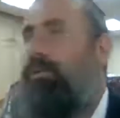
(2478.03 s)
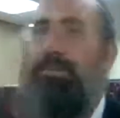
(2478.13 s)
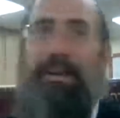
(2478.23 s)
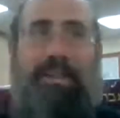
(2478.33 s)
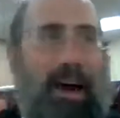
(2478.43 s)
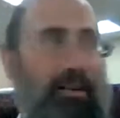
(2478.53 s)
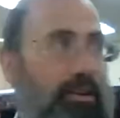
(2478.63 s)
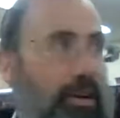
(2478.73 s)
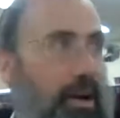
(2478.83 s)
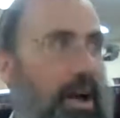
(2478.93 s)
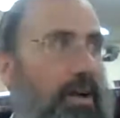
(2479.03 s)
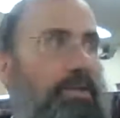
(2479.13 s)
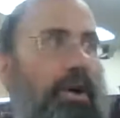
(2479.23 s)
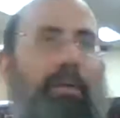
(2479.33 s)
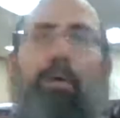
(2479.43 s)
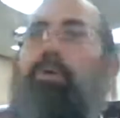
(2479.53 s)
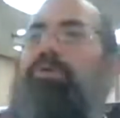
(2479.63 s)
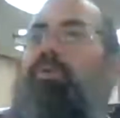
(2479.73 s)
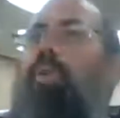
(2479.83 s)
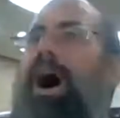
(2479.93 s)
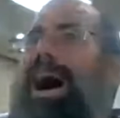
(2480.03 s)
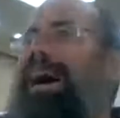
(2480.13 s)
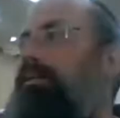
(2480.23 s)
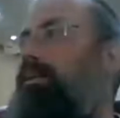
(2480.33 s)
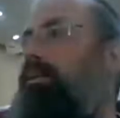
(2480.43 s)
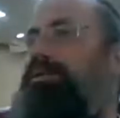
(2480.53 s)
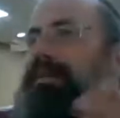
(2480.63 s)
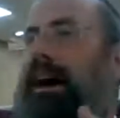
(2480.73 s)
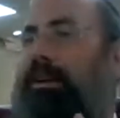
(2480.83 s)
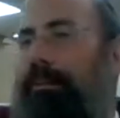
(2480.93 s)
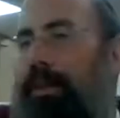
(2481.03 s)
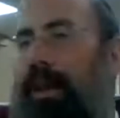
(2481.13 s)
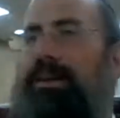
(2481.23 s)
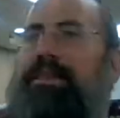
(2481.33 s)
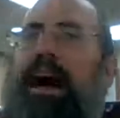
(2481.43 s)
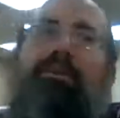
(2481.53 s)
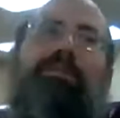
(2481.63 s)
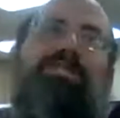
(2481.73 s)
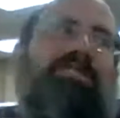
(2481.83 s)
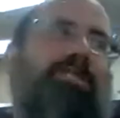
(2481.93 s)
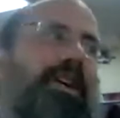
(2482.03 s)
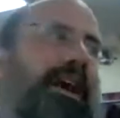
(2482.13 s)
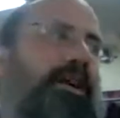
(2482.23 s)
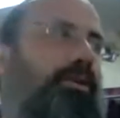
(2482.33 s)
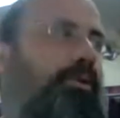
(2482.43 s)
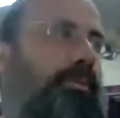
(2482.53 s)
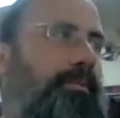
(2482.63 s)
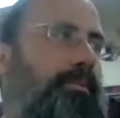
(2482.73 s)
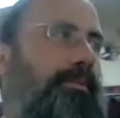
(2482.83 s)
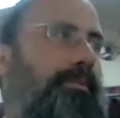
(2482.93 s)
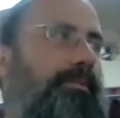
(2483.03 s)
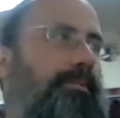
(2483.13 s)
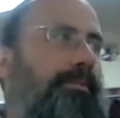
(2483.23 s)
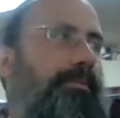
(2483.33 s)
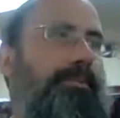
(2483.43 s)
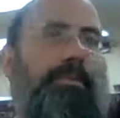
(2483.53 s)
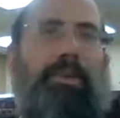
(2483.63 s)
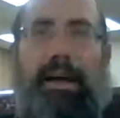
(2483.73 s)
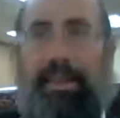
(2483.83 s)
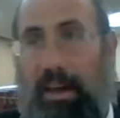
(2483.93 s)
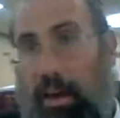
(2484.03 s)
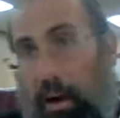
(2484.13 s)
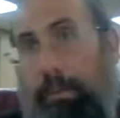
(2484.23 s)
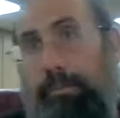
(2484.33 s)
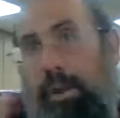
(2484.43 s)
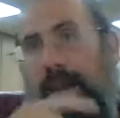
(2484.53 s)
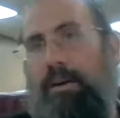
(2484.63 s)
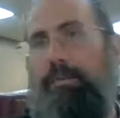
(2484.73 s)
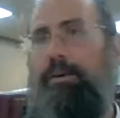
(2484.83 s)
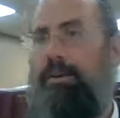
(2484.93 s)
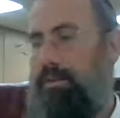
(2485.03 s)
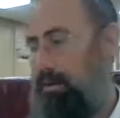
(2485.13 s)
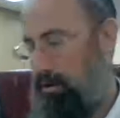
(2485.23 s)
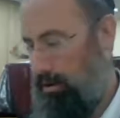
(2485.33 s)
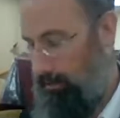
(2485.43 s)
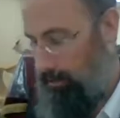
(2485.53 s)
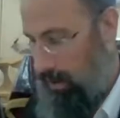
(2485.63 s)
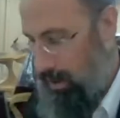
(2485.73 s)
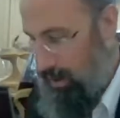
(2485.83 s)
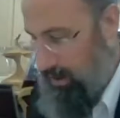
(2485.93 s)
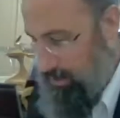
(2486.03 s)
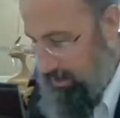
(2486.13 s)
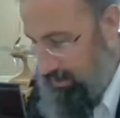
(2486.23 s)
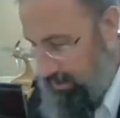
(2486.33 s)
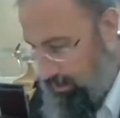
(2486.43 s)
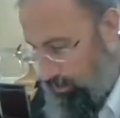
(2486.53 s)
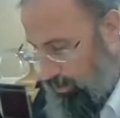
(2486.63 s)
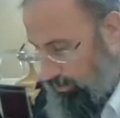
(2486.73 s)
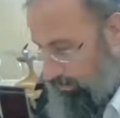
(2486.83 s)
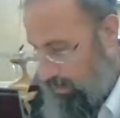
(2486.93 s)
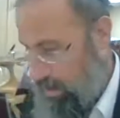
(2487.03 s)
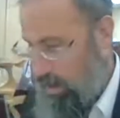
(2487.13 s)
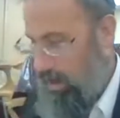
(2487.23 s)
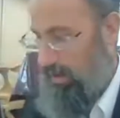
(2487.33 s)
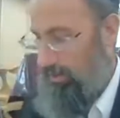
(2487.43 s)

one was a bit narrower, not that one was wide and one was narrow. So our Mishnah is going like who? Like the Chachamim, not like Rabbi Yehuda. Says the Gemara. He